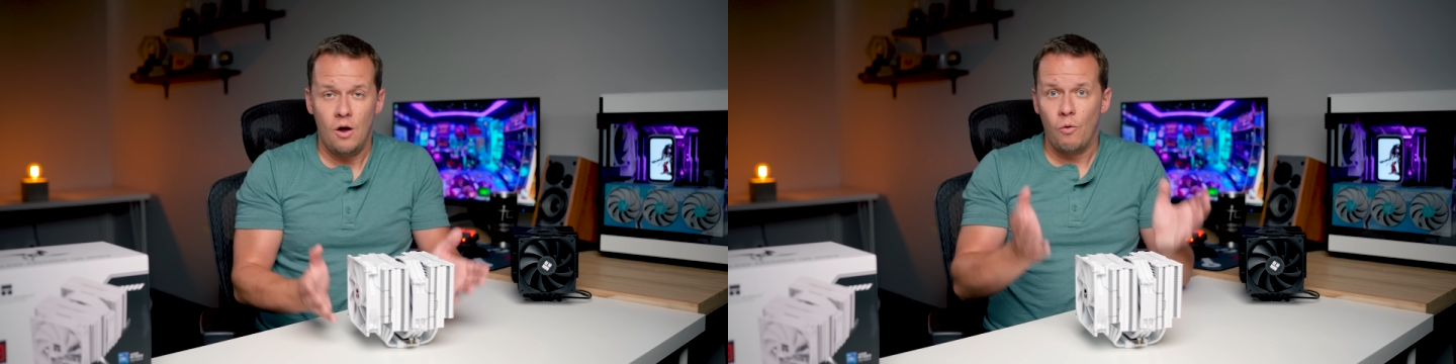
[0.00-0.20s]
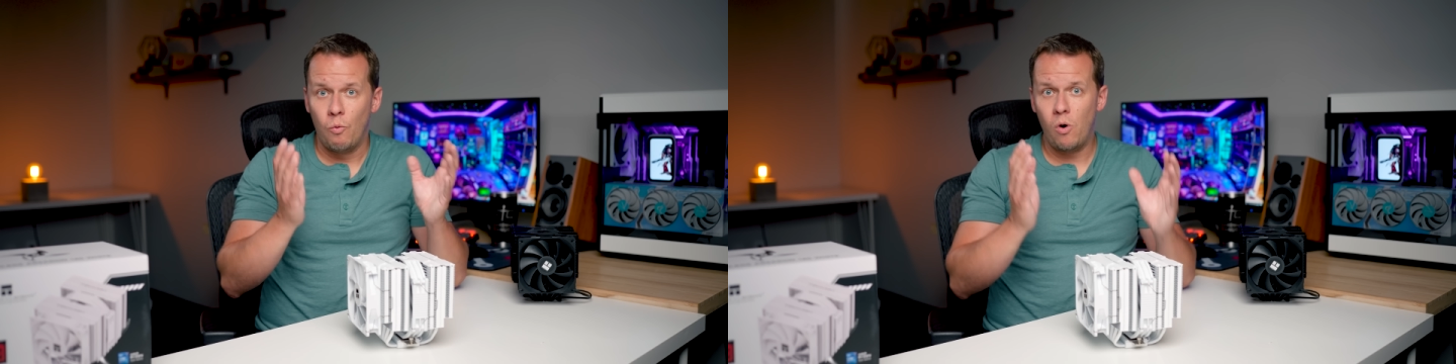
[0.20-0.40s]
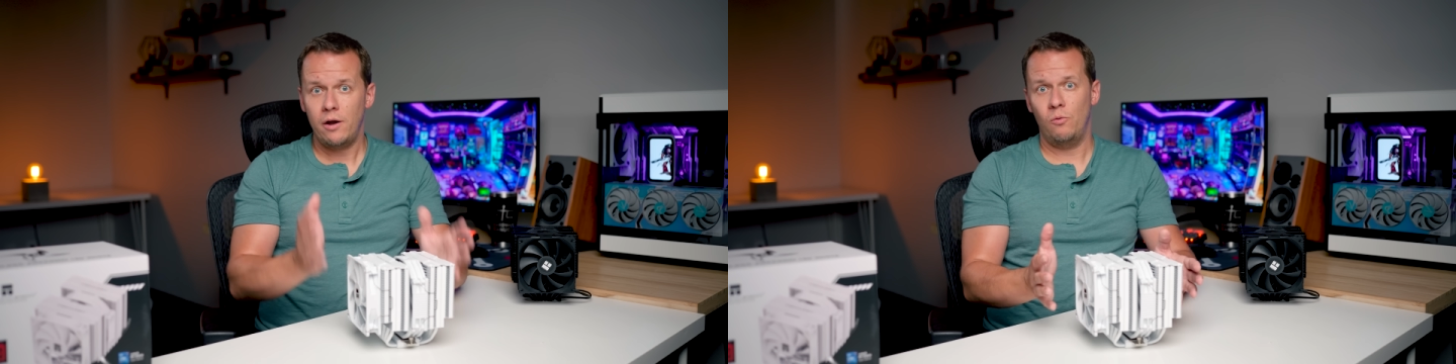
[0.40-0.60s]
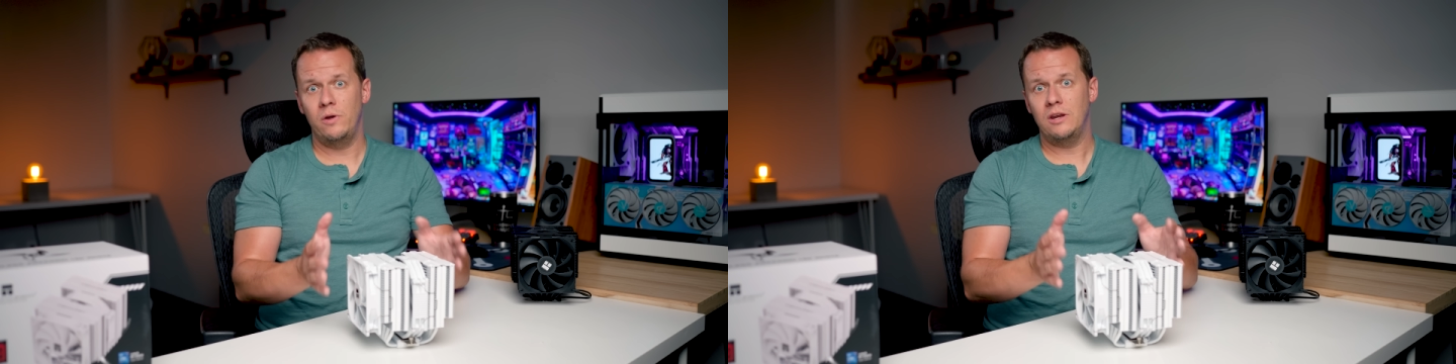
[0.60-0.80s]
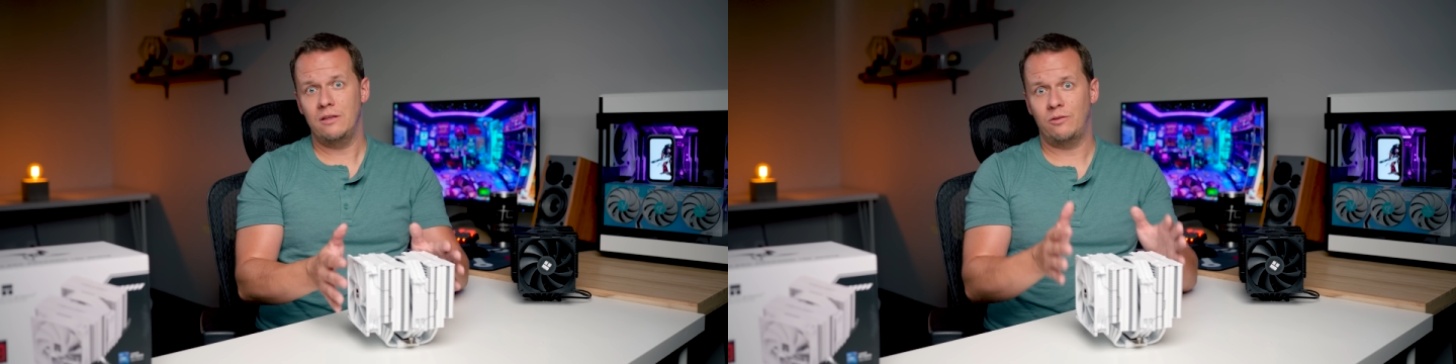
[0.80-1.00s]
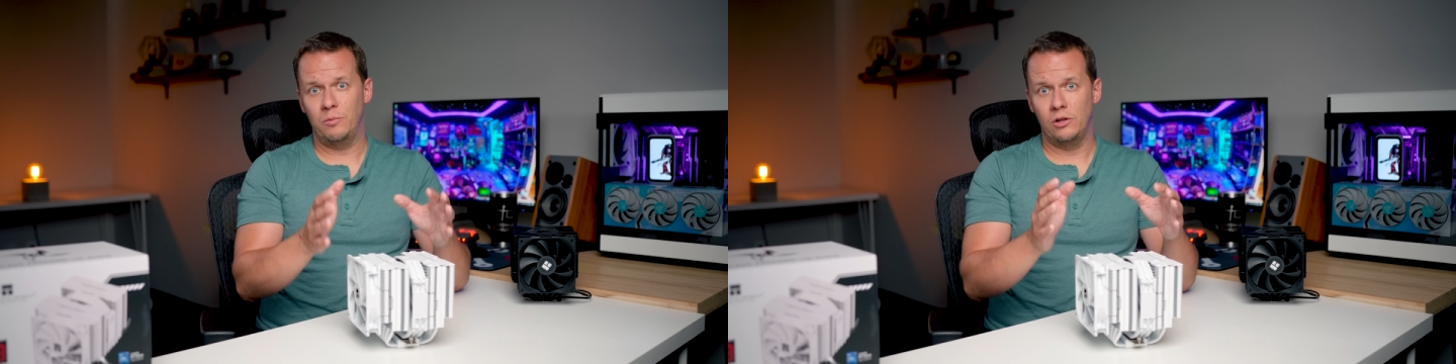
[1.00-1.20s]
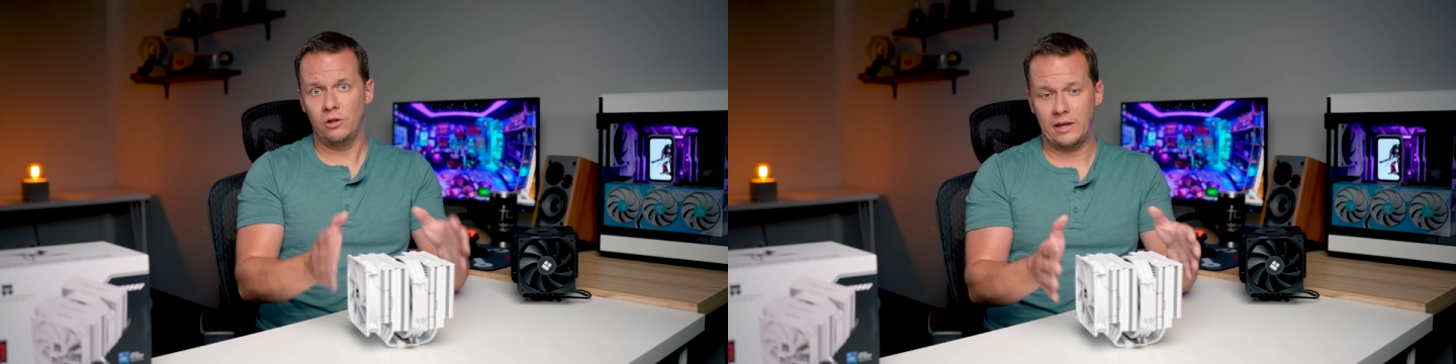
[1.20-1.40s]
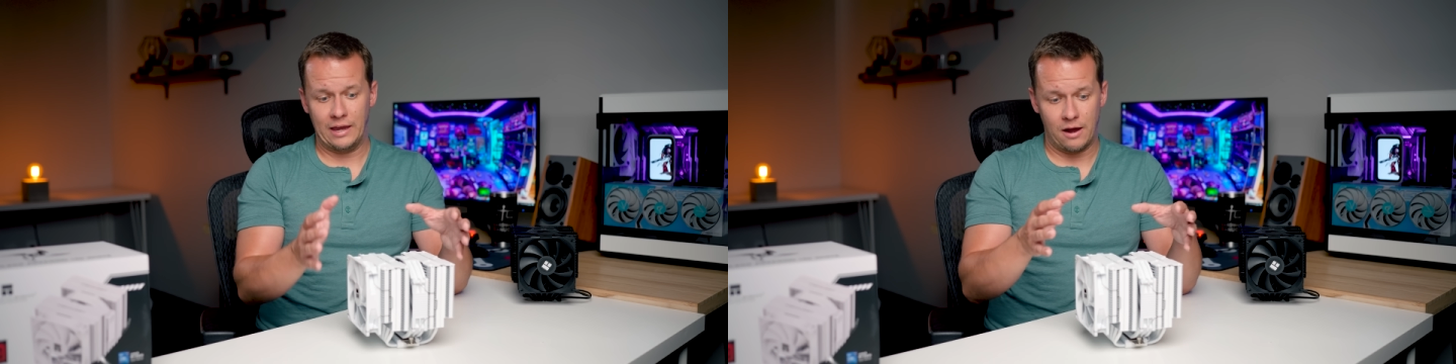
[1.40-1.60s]
What we need to be
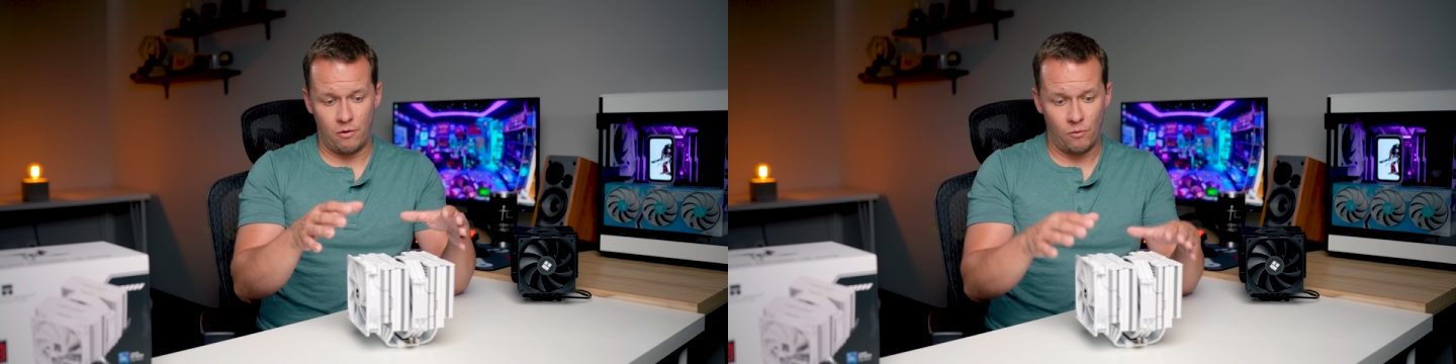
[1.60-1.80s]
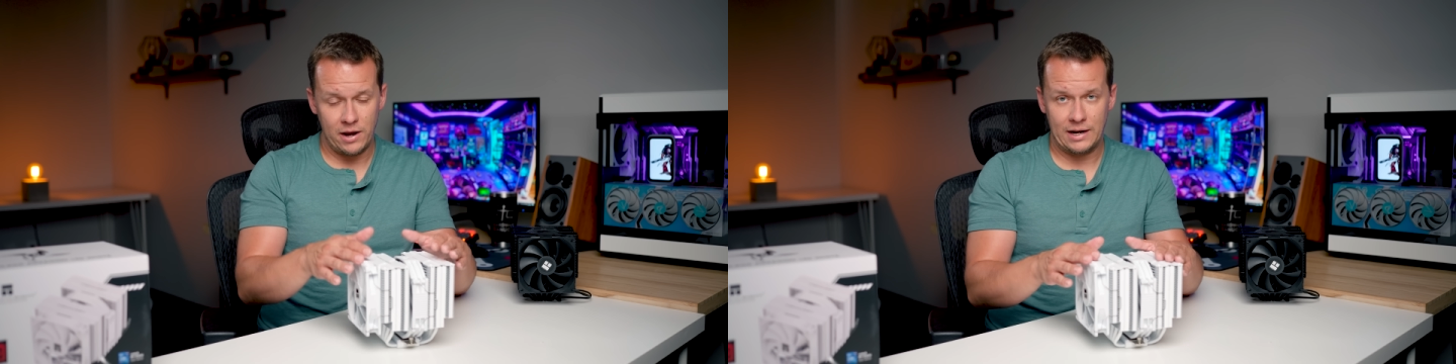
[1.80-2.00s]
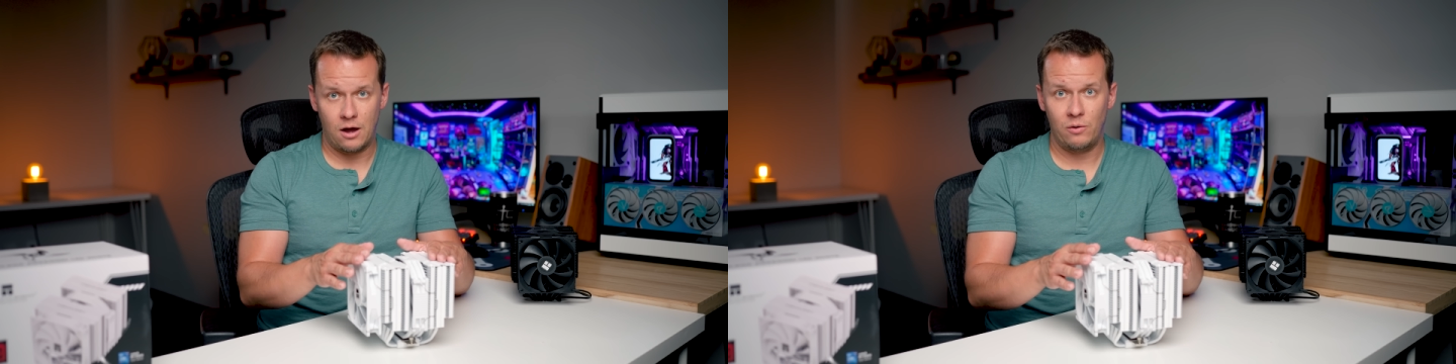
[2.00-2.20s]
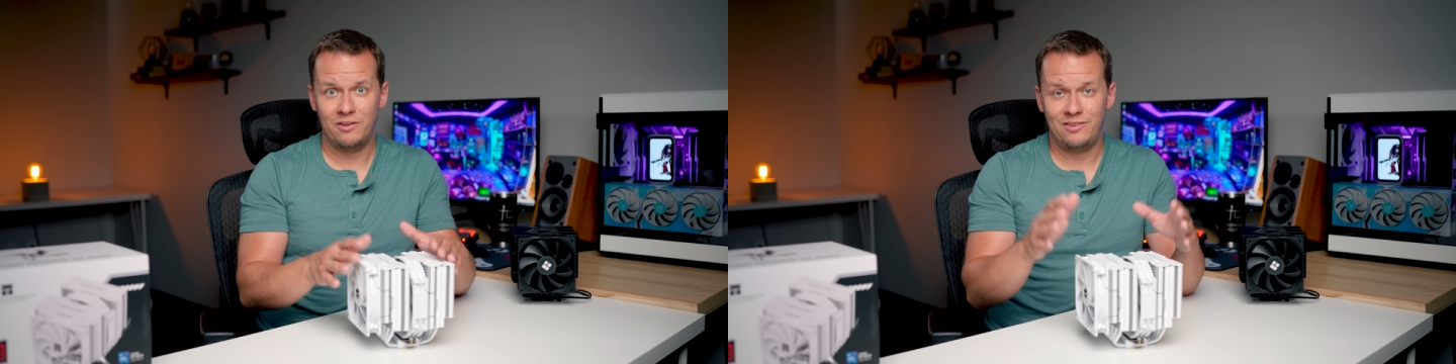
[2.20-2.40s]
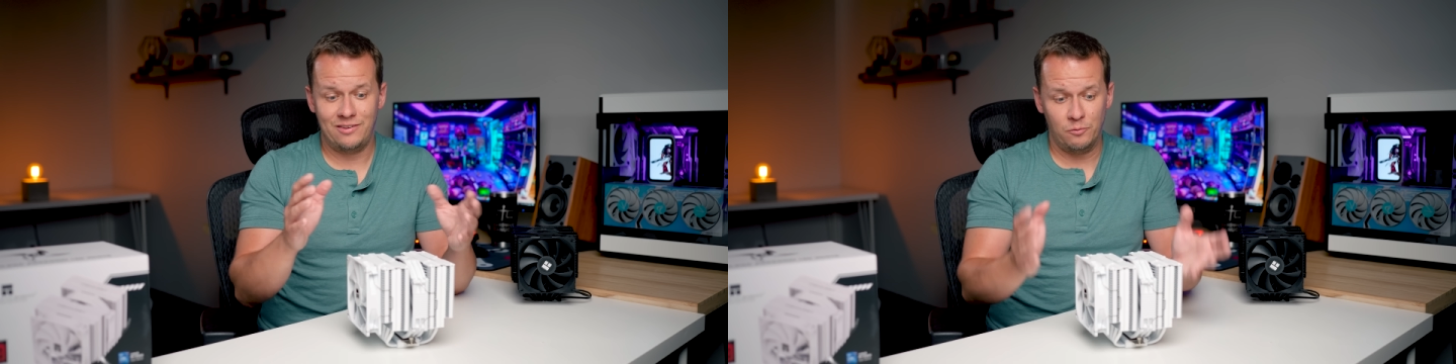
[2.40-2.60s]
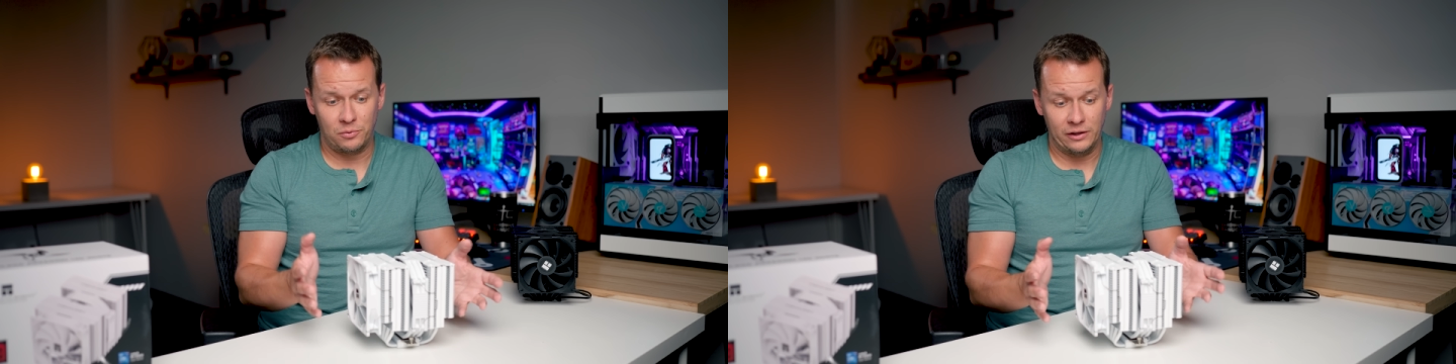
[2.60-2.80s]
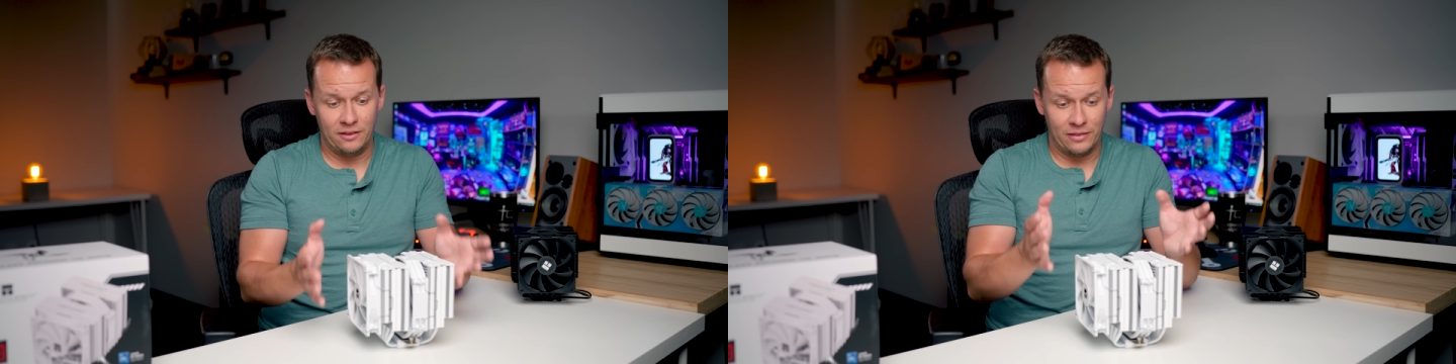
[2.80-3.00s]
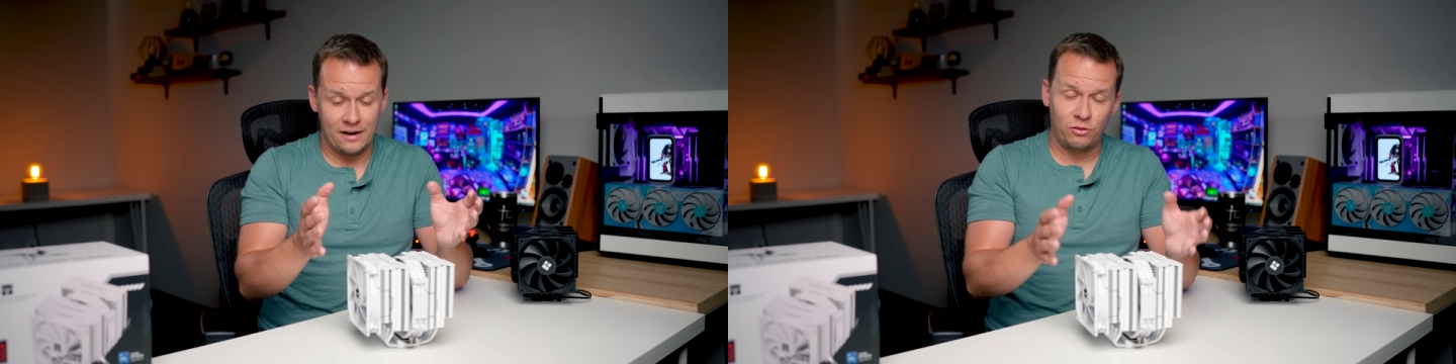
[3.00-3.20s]
looking at right now is simply
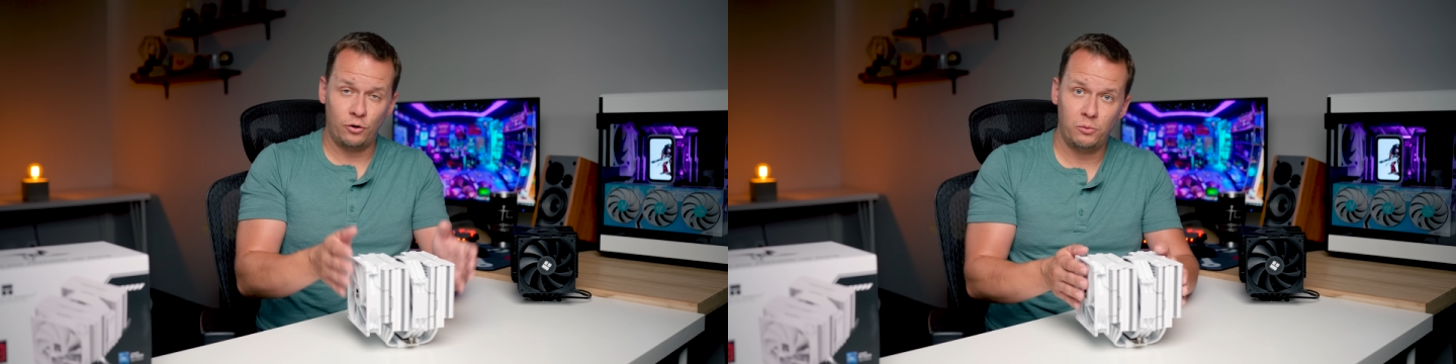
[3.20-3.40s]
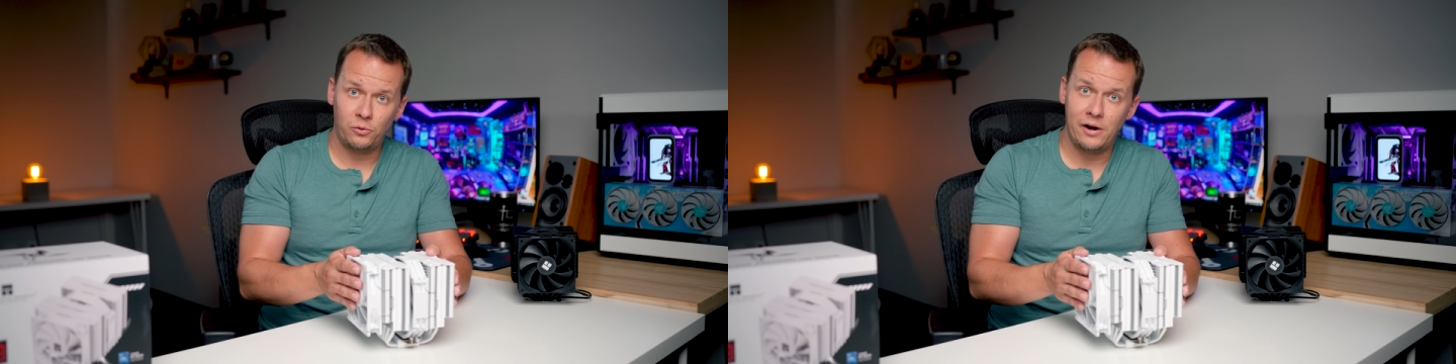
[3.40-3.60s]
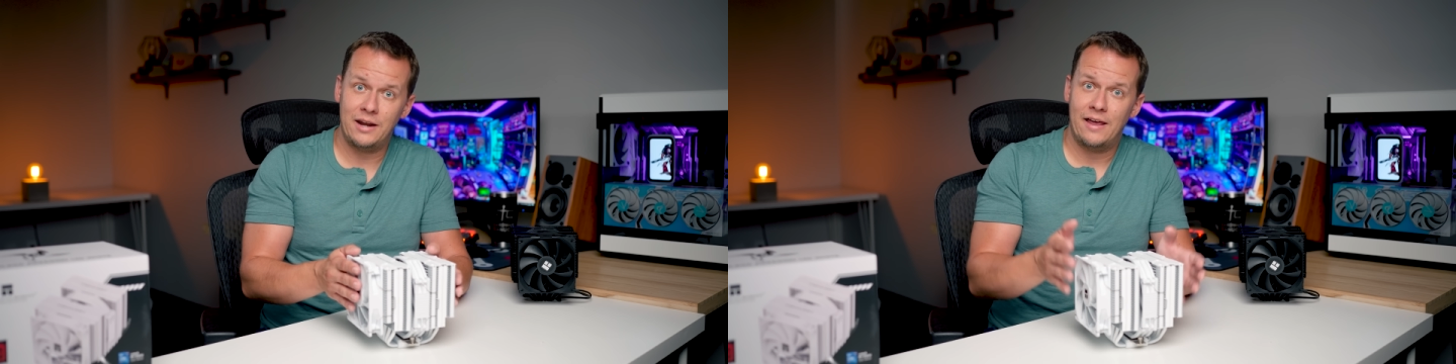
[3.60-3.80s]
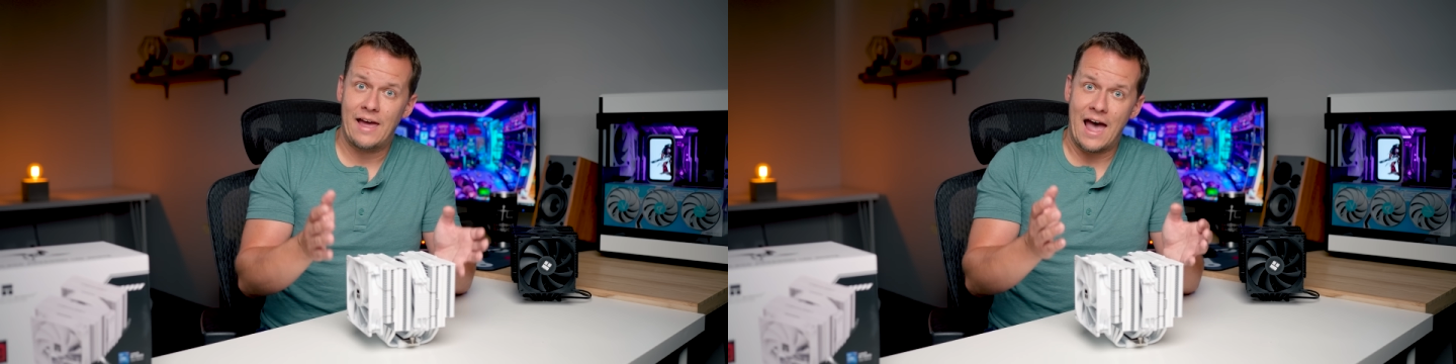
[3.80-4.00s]
that Thermalright